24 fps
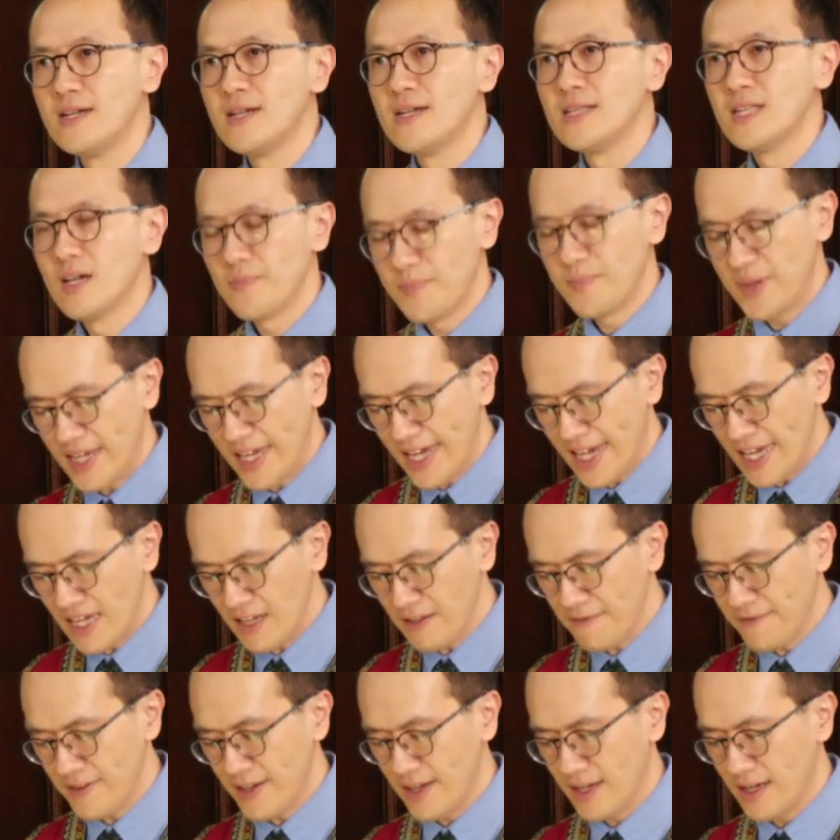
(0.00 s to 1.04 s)
The
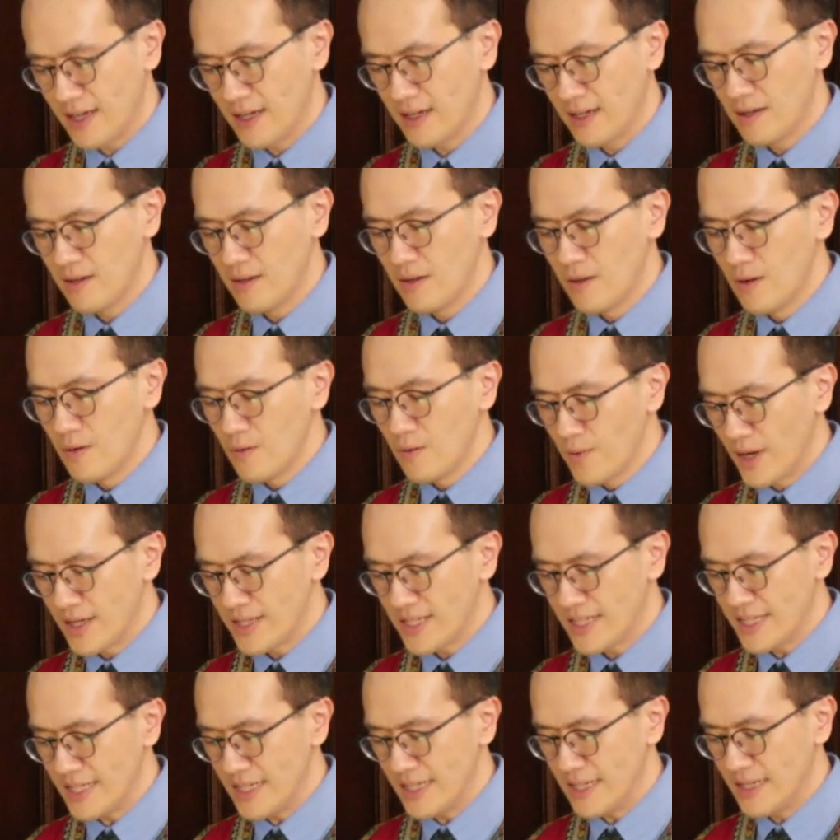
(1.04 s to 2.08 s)
behavior was
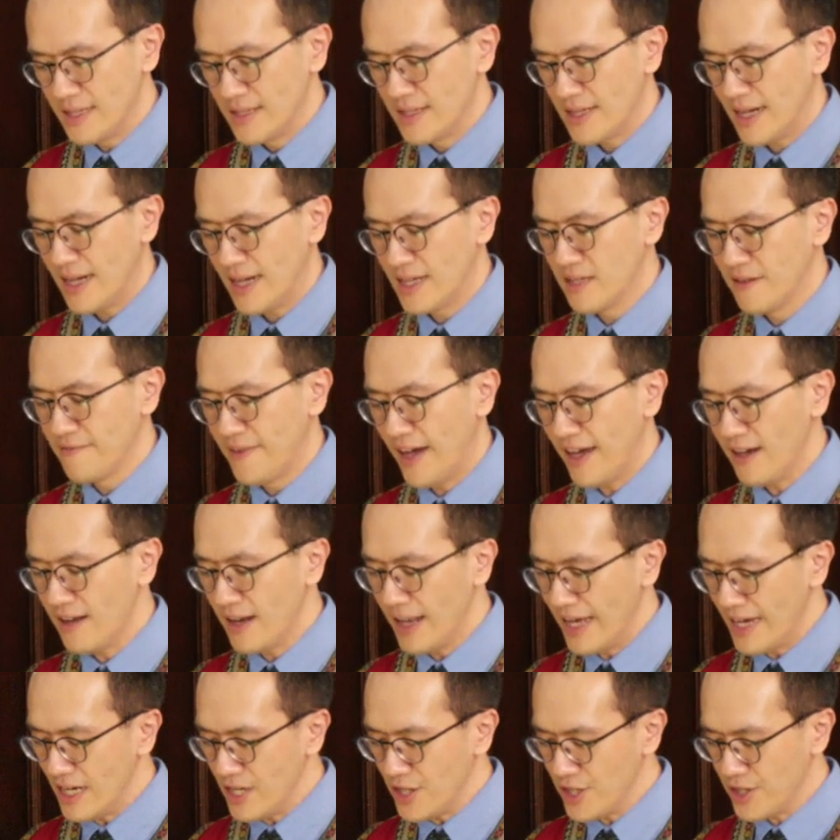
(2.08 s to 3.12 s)
seen as a
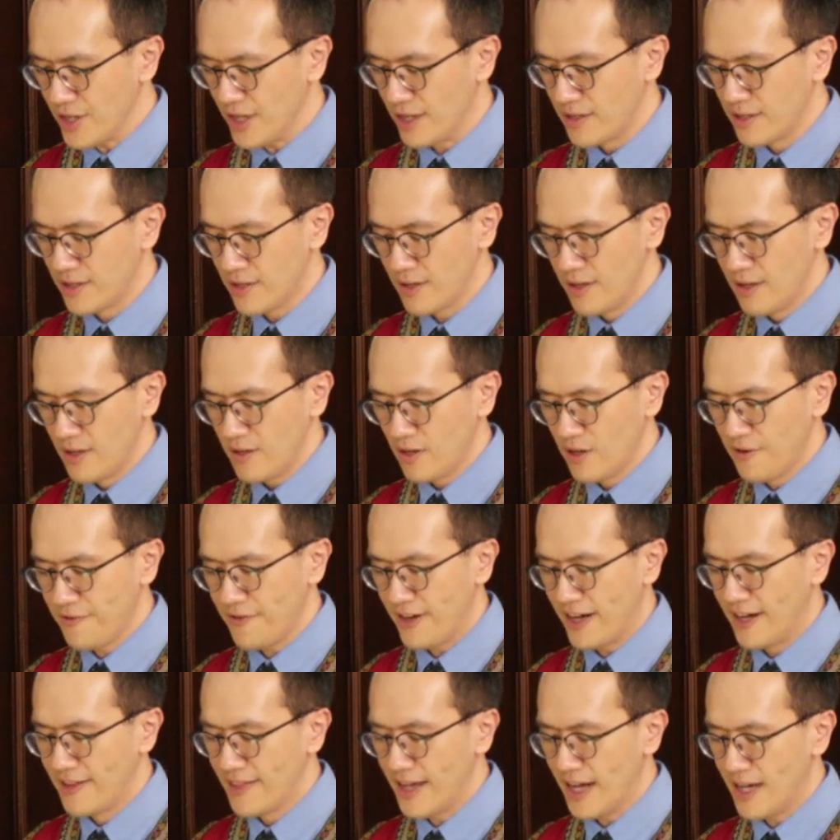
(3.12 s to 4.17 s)
violation of
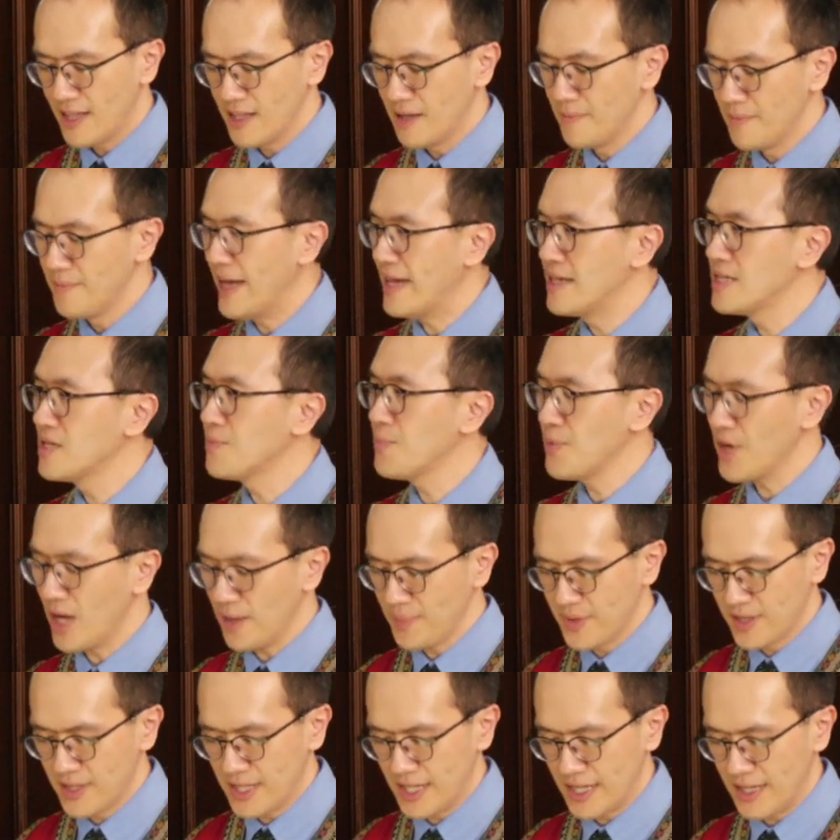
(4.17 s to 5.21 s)
another man's
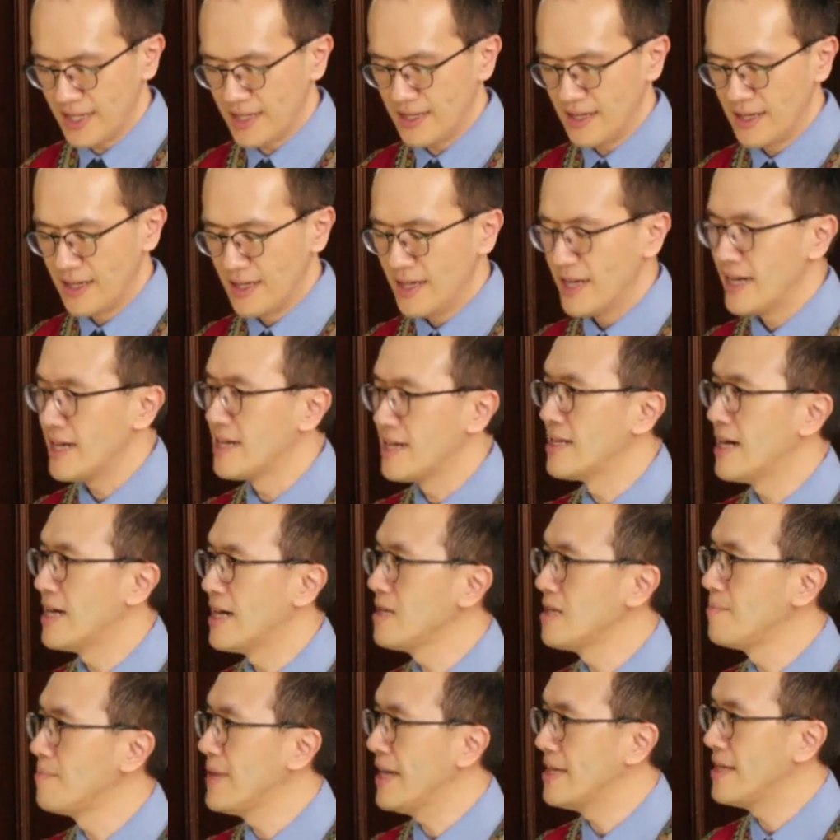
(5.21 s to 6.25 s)
property and
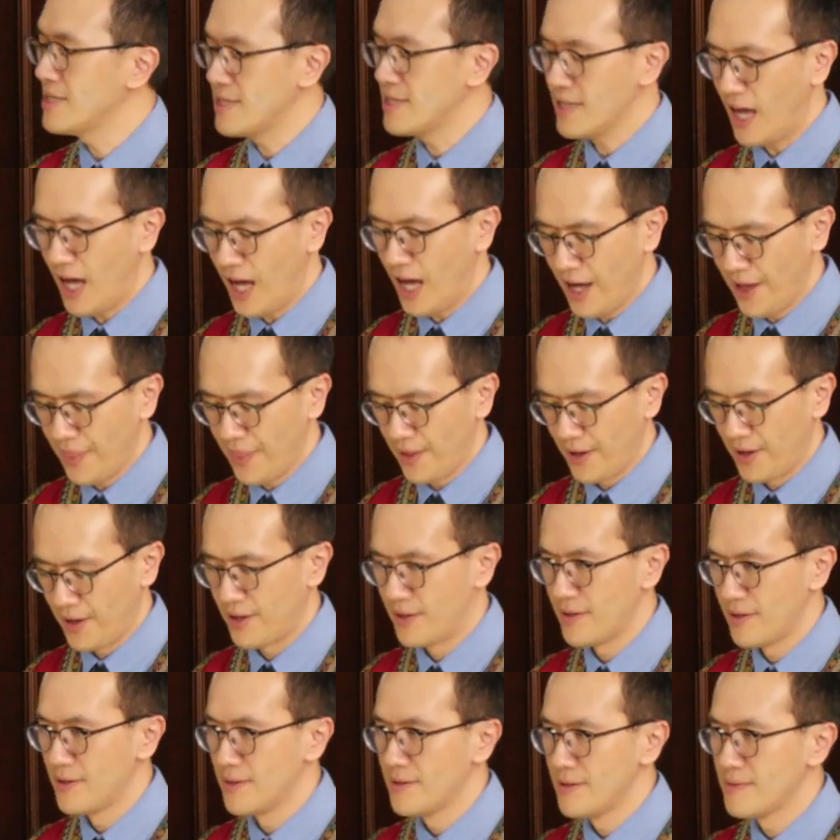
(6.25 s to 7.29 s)
another man's honor,
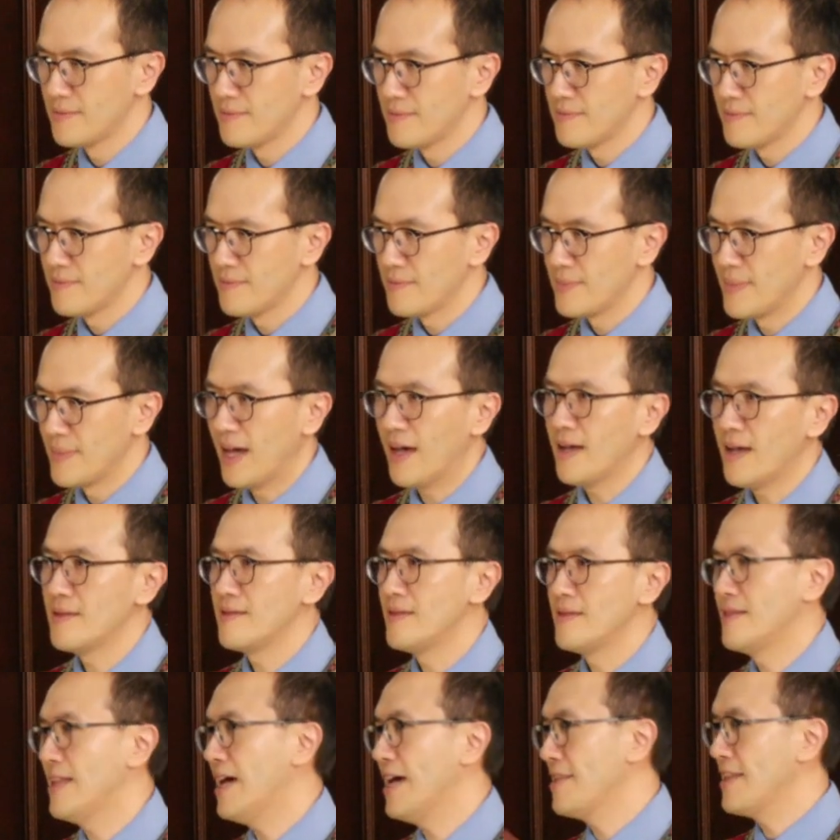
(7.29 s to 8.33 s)

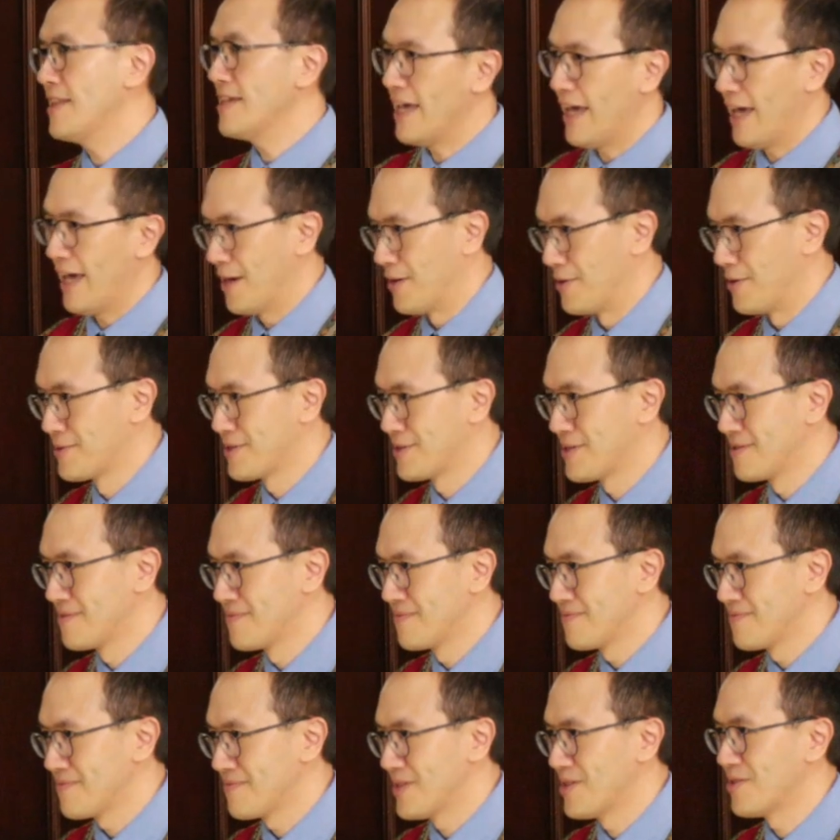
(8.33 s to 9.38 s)
nothing else,
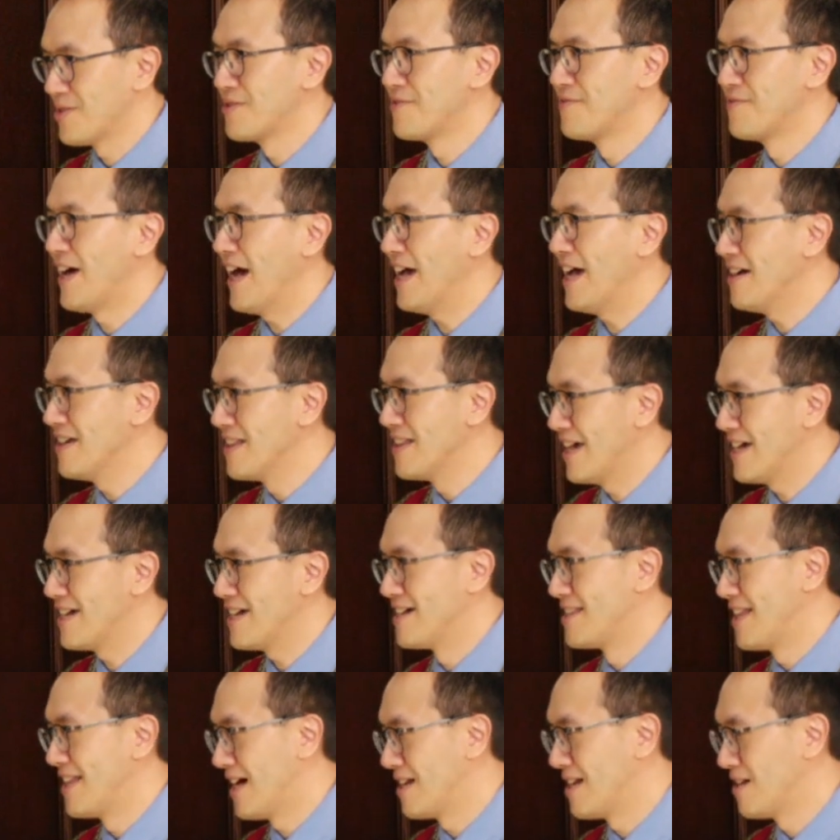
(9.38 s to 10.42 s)
because it violates
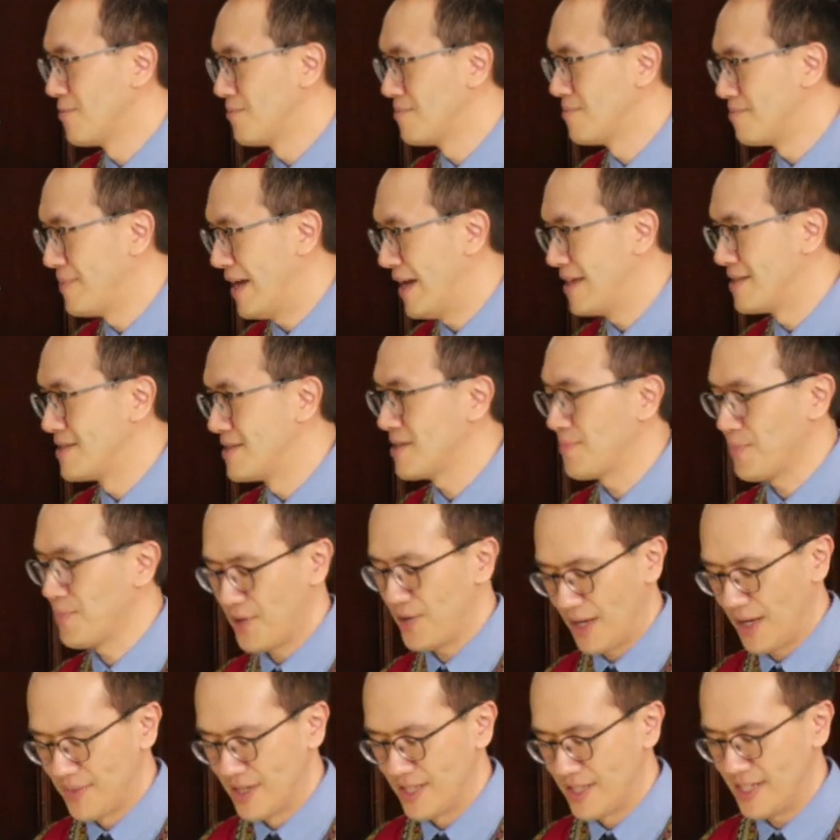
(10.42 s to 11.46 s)
another man's
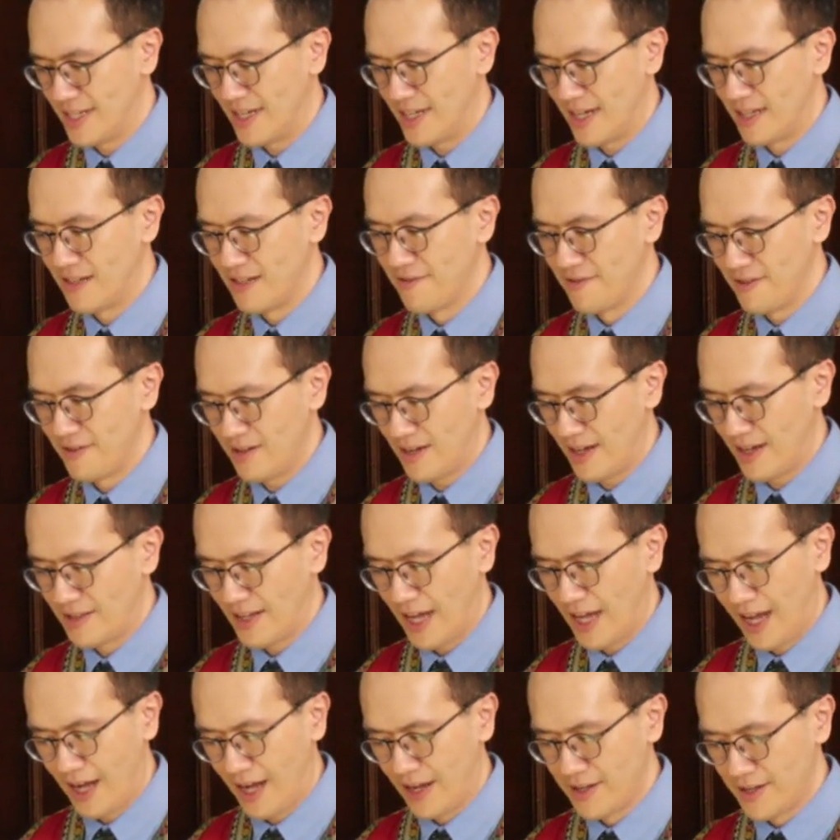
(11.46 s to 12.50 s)
property and
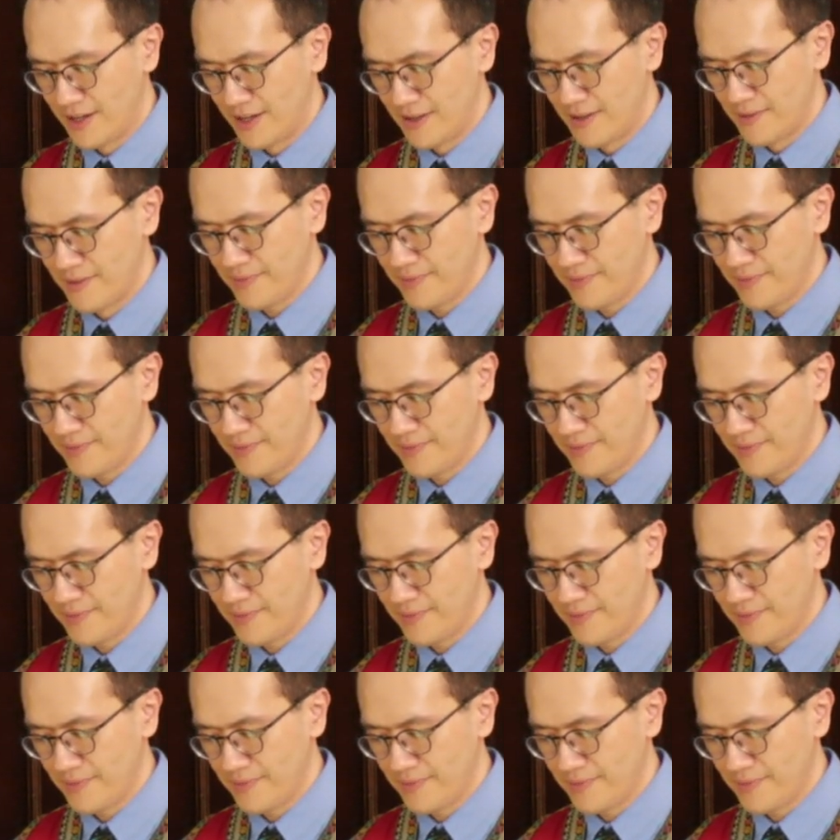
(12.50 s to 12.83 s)
honor.